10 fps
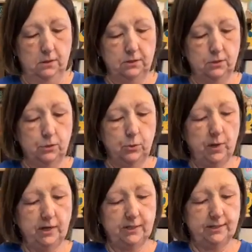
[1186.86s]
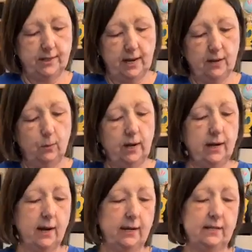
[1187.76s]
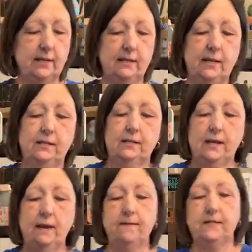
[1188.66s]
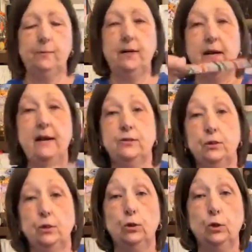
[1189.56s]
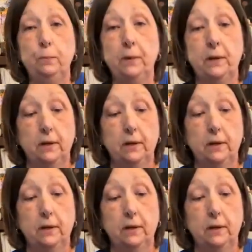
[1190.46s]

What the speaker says: So 2 on each side, and what I kind of did is I gave this one an extra loop